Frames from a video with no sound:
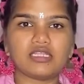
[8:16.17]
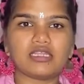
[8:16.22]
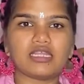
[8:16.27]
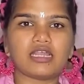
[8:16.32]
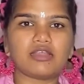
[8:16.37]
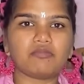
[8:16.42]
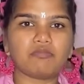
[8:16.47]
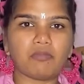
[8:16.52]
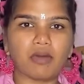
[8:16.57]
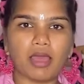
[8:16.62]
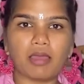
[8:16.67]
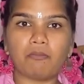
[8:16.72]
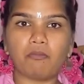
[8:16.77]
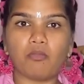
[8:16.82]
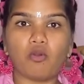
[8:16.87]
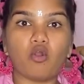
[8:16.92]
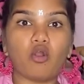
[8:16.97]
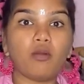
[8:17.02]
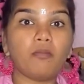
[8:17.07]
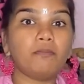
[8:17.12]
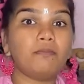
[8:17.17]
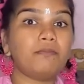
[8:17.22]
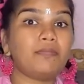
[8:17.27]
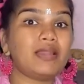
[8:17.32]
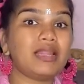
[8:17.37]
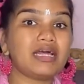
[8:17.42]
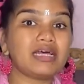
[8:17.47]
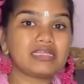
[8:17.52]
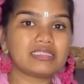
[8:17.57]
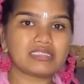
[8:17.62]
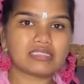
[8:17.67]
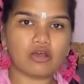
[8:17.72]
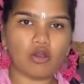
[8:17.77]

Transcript: that my mom plus